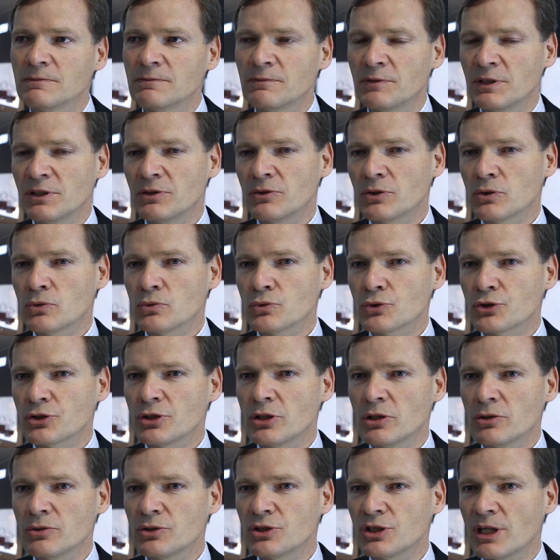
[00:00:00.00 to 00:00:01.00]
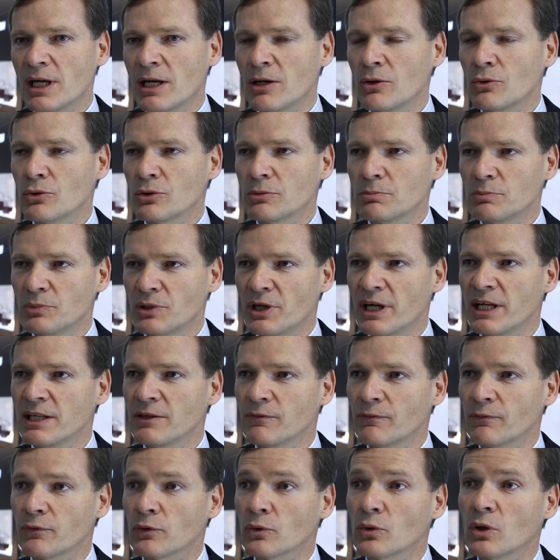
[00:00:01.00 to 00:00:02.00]
Frederique Constant is our
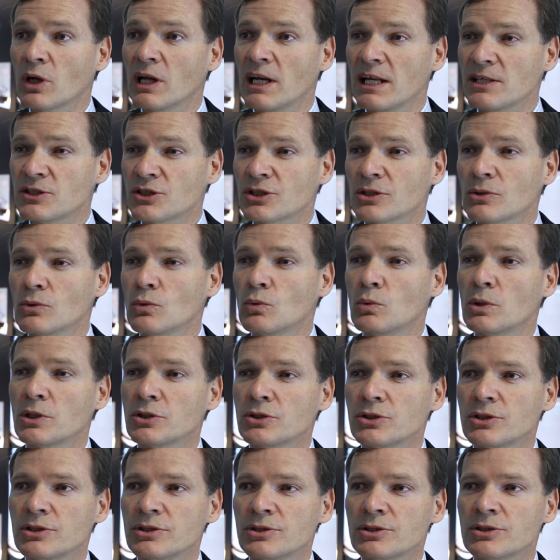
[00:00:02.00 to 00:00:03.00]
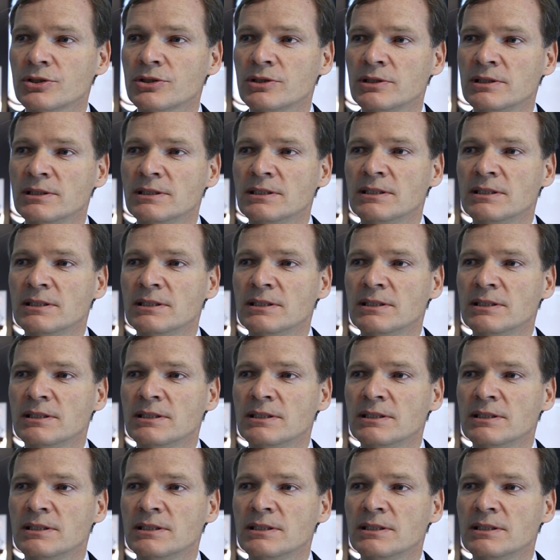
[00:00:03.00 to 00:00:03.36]
brand for classical watches.